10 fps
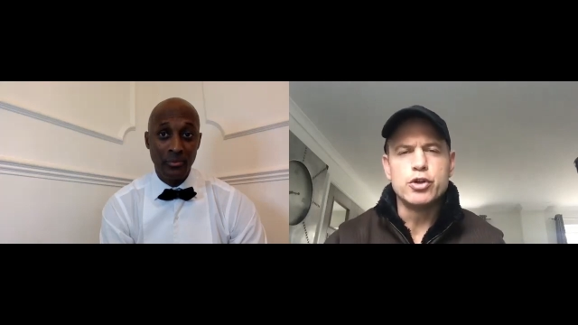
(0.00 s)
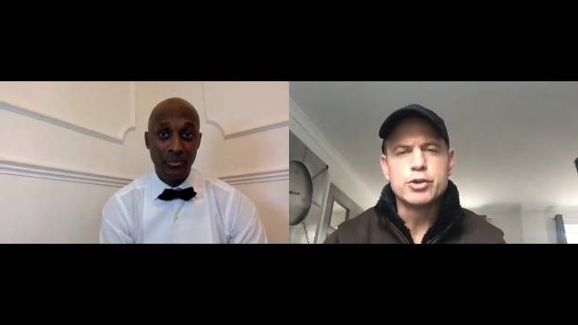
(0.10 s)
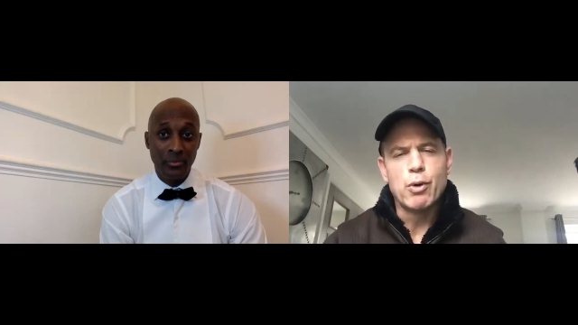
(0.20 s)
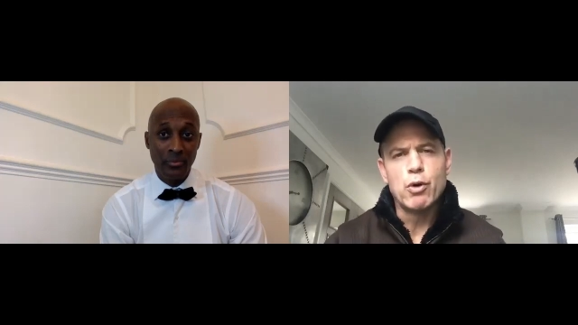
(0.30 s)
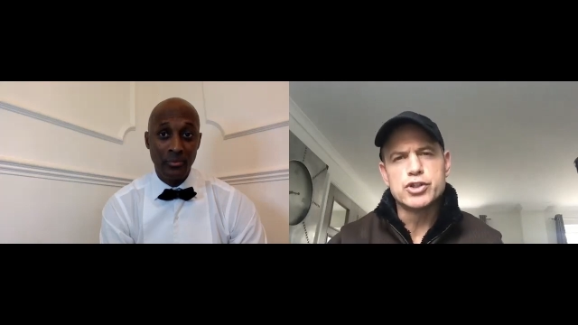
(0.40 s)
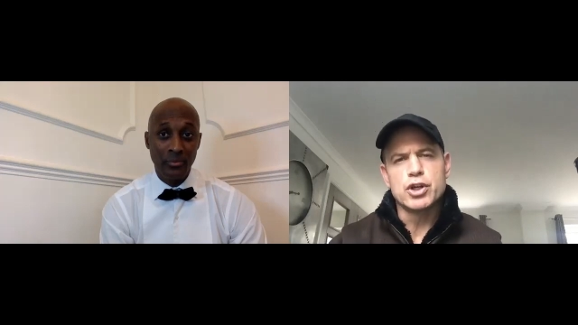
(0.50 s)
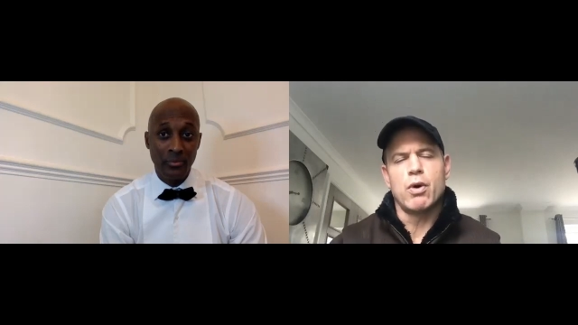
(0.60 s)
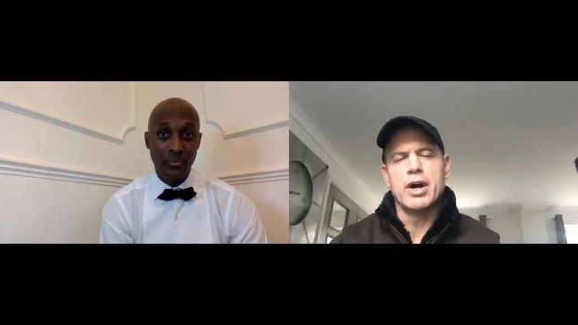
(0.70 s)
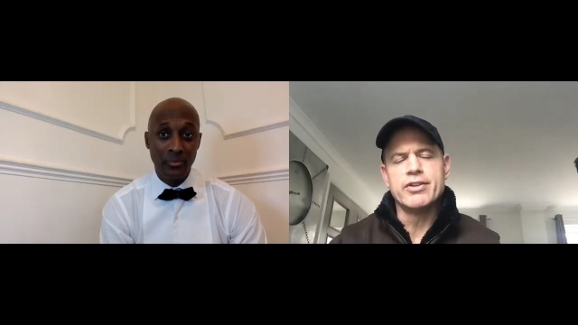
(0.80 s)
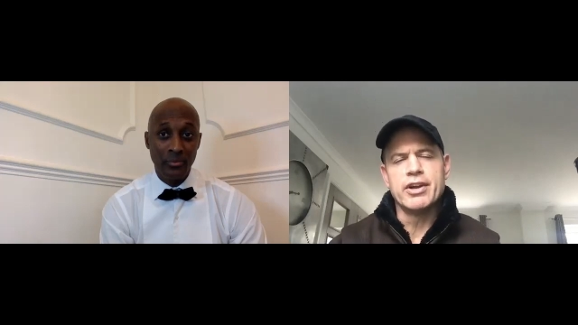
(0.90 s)
Speaker 1: the, two sports are
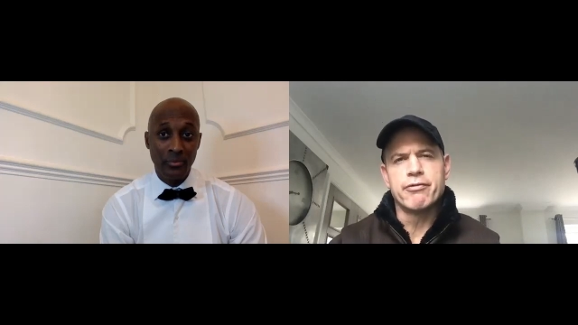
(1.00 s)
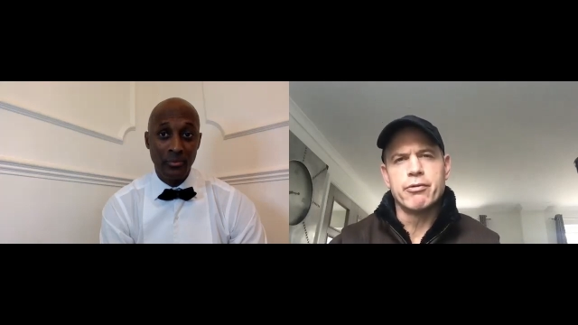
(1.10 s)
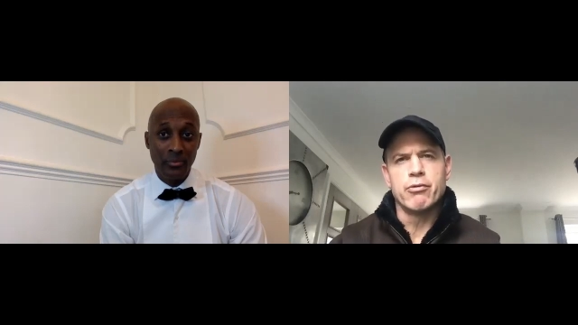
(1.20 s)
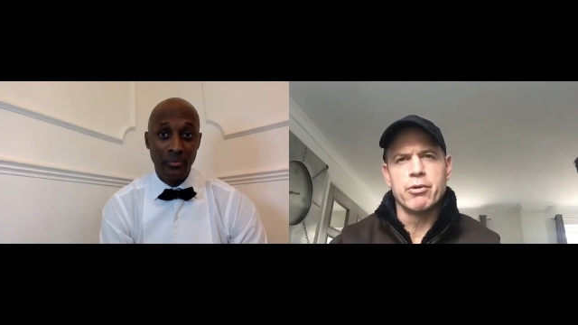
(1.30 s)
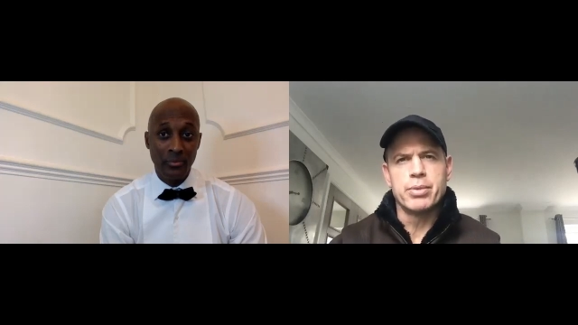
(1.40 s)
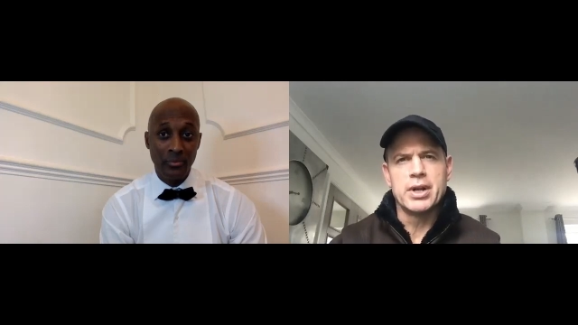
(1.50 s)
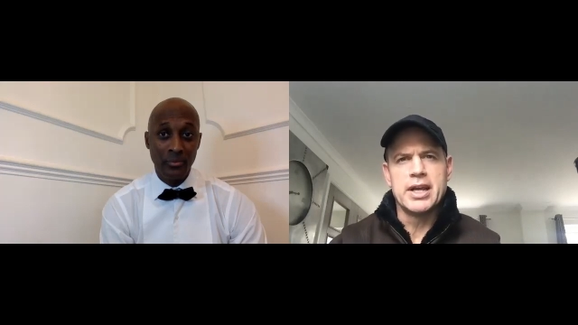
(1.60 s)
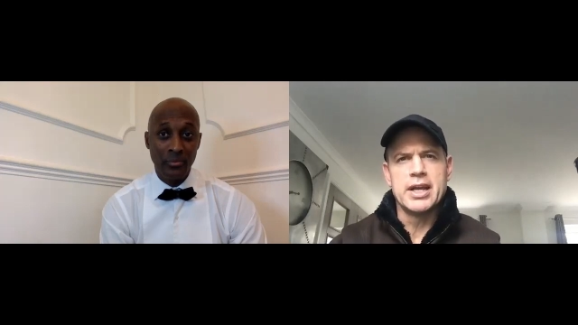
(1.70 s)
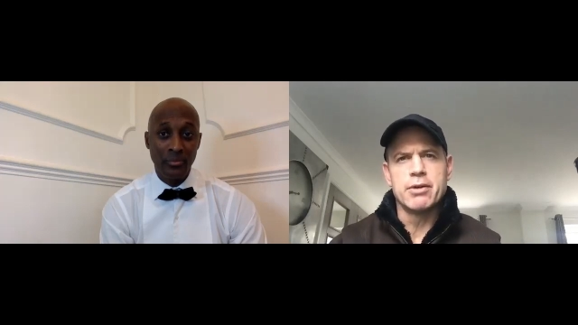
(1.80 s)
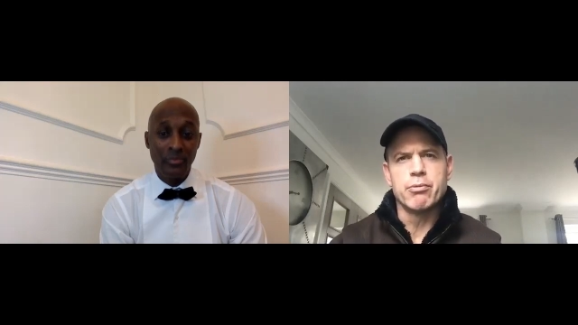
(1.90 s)
quite different rugby
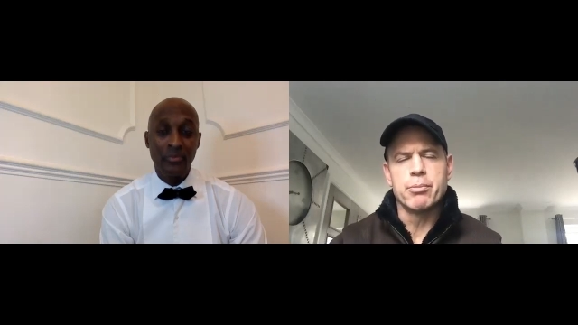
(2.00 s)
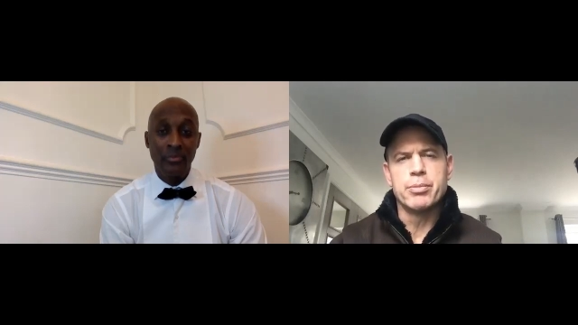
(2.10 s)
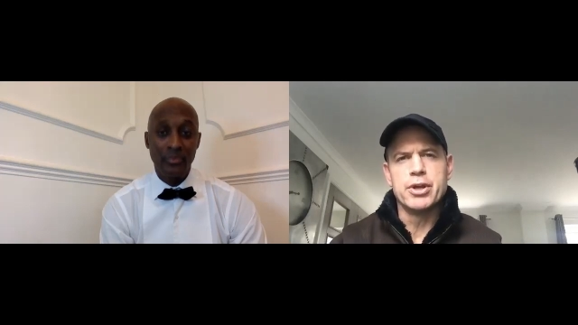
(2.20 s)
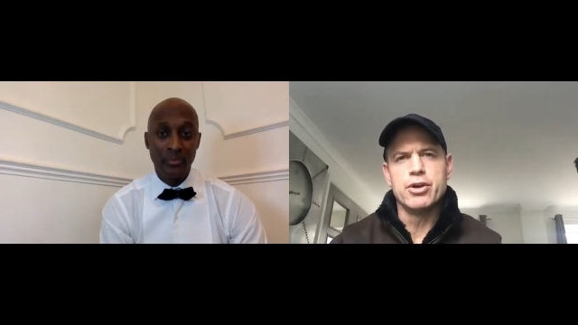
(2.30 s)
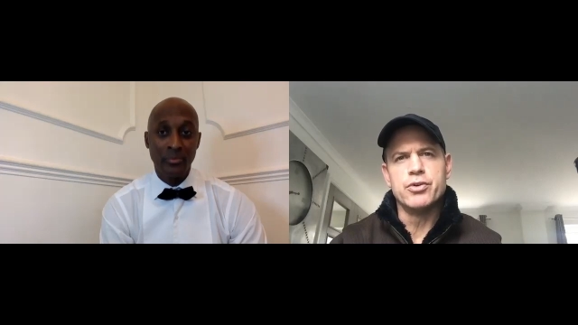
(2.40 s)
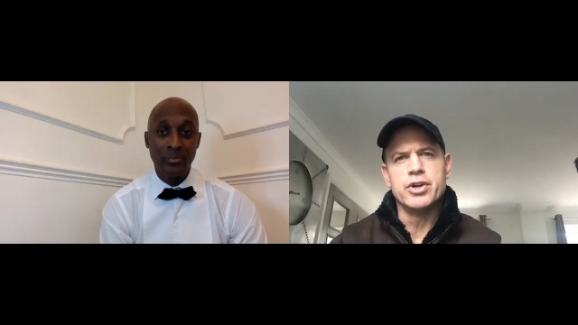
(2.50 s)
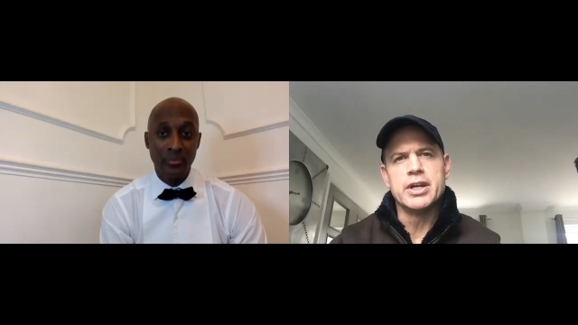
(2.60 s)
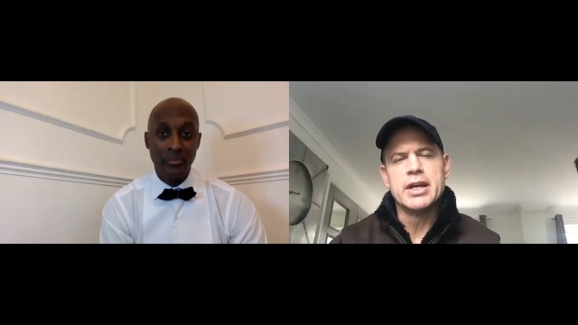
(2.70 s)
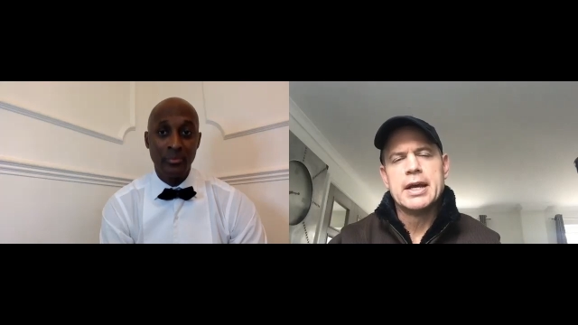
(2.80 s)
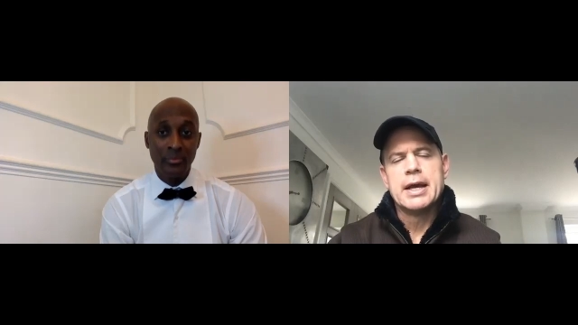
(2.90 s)
league, rugby union.